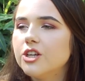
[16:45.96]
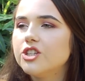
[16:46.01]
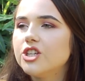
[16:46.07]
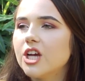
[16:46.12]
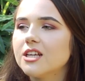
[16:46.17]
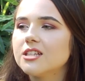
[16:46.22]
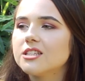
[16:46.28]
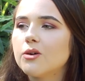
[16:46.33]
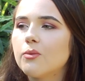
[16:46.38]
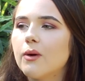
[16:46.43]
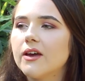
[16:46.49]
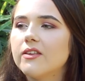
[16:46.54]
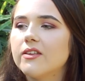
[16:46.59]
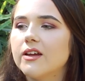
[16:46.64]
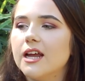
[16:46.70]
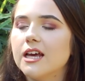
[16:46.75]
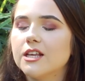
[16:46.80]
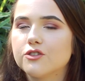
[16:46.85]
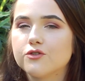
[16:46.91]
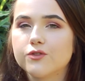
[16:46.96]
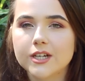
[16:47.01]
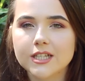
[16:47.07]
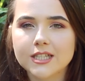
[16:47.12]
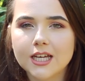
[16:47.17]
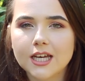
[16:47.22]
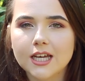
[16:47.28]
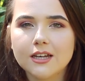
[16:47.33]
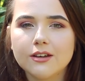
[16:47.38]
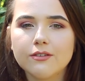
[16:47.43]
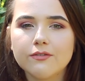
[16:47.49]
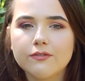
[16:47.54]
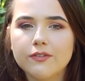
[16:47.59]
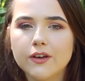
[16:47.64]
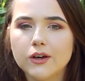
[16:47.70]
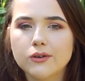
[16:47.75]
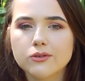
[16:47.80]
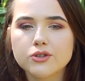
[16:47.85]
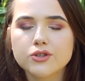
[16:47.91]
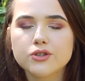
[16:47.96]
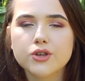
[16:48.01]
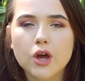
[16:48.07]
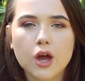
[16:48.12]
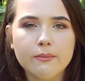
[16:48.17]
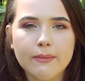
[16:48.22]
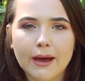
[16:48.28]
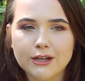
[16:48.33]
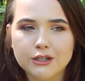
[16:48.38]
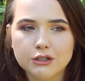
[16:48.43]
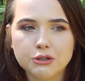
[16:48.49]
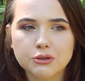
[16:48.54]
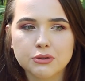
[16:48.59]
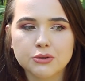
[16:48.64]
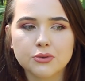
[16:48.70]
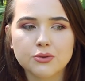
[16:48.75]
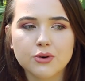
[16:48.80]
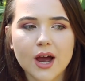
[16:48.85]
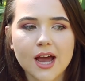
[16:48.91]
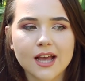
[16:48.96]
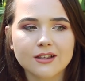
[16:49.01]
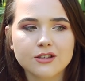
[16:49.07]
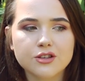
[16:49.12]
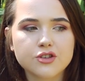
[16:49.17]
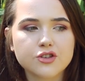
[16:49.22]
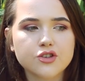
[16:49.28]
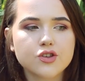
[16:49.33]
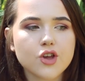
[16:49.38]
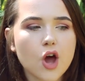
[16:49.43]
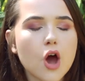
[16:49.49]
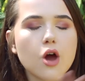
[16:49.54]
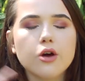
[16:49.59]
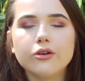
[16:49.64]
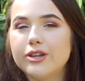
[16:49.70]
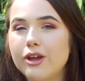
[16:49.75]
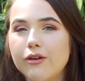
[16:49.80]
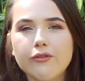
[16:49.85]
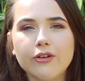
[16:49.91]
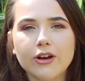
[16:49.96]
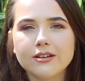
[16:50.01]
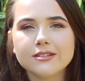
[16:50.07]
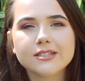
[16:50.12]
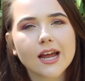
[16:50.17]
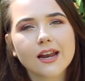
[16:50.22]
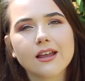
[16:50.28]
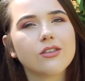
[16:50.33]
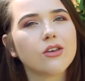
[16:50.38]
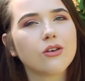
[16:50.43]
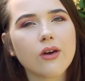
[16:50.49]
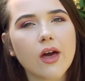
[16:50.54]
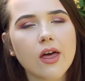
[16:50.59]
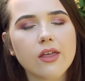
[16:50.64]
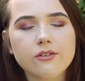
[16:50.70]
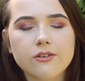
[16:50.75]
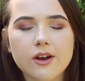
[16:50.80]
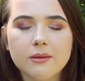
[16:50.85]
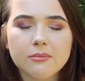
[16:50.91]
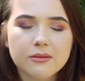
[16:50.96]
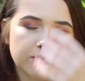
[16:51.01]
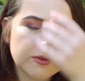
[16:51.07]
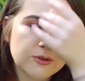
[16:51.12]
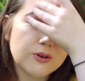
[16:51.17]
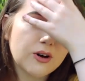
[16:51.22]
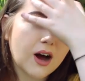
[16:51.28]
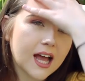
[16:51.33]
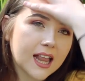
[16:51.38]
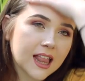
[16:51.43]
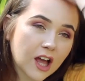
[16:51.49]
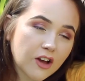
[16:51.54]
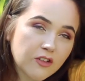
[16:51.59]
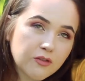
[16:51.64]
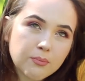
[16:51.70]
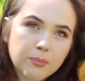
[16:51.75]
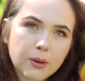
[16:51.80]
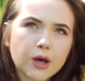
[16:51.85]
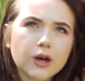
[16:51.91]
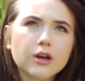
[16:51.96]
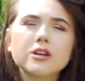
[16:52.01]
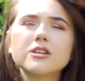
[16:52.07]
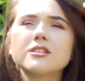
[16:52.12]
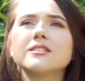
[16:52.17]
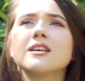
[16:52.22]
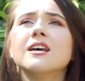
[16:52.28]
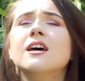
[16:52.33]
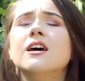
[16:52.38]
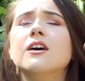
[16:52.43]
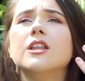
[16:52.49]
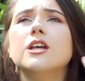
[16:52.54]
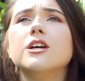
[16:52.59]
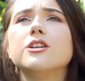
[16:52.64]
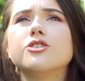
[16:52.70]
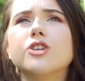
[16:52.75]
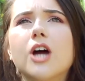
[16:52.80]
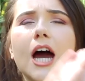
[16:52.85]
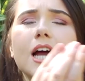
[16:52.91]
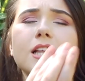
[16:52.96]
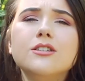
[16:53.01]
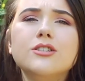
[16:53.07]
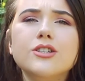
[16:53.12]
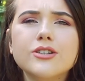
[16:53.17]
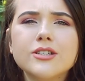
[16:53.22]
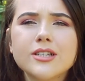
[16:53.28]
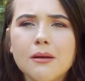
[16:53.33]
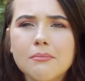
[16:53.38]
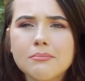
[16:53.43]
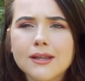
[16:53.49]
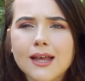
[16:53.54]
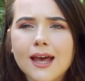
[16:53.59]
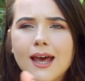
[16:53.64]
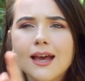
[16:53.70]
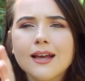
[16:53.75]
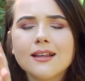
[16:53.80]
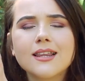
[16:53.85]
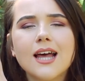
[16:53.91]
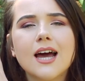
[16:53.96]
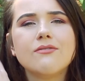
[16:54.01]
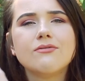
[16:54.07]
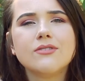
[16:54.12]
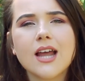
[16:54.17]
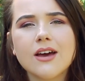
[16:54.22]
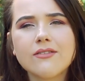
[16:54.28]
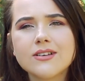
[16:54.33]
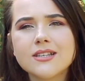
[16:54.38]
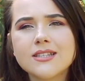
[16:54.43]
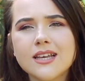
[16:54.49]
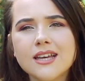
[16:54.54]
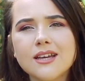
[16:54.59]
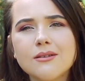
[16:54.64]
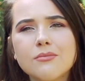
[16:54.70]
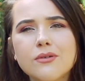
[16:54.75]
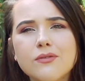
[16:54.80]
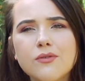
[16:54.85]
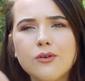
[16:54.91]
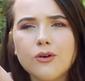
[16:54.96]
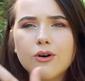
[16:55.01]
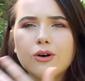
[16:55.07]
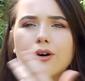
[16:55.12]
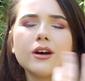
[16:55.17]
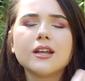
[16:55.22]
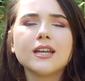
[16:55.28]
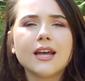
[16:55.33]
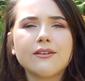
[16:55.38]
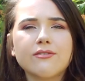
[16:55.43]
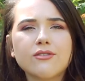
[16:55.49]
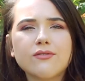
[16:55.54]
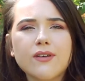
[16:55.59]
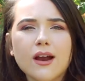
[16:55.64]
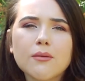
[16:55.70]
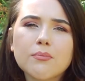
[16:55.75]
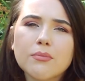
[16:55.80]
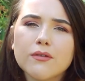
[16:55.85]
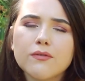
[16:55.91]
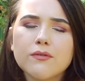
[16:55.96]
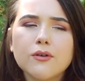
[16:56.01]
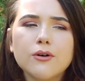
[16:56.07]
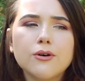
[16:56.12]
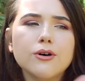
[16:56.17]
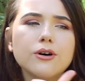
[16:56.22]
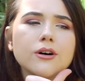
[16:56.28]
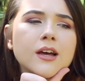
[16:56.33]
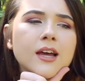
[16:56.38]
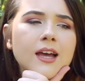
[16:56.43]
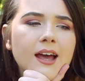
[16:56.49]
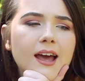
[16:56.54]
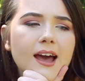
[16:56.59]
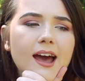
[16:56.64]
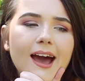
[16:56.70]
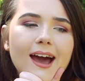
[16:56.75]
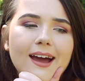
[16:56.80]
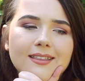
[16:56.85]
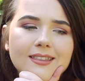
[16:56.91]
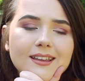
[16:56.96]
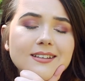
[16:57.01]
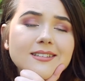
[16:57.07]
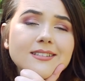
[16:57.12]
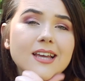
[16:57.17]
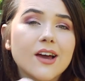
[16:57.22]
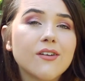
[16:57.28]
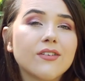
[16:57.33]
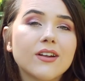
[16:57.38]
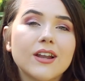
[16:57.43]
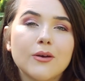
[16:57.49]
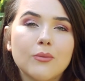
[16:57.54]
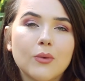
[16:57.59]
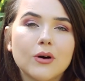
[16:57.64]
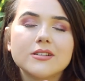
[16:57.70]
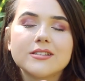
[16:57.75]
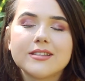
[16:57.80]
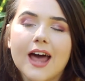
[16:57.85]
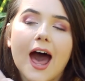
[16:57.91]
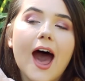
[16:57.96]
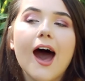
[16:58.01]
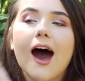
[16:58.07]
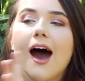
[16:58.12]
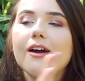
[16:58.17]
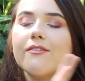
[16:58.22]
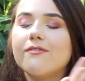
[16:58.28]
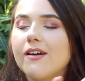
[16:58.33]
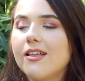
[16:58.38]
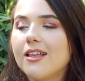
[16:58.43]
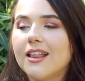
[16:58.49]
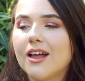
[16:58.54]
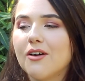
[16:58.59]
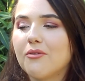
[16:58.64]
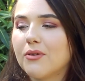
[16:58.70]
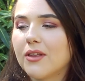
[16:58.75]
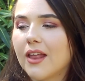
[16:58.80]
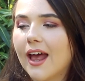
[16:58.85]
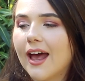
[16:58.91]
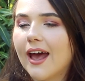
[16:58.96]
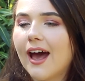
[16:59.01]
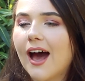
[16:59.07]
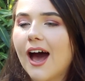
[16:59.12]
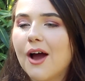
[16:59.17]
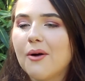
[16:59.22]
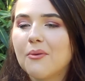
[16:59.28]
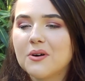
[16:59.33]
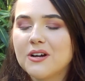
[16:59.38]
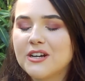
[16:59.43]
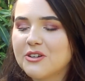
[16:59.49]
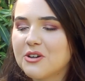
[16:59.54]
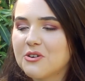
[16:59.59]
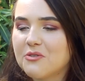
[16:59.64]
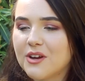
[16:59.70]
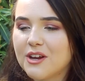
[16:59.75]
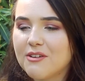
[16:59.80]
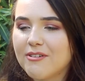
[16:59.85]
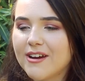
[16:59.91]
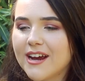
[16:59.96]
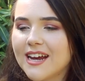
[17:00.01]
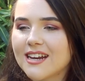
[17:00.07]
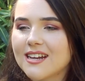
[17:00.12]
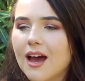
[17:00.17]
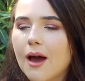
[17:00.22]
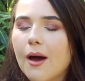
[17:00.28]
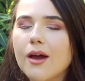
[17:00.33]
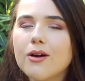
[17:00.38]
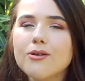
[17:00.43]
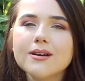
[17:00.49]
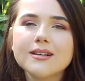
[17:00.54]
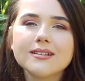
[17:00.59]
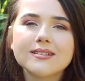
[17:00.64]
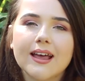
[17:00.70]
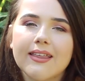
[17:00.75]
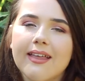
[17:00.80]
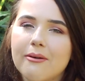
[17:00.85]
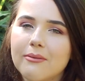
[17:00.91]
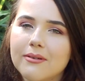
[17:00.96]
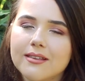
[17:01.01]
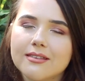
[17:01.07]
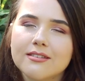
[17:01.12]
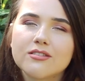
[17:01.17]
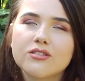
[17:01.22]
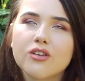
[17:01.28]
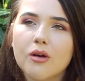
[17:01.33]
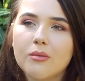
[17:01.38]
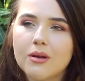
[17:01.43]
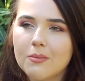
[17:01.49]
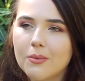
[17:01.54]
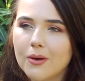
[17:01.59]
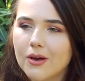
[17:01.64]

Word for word: just the way that it's written feels so magical and so different to anything you've ever read before. I love books that try to do something that I've never seen before and never read before, and this definitely was that. I fell in love with it. I want to do a reread. I always say that with so many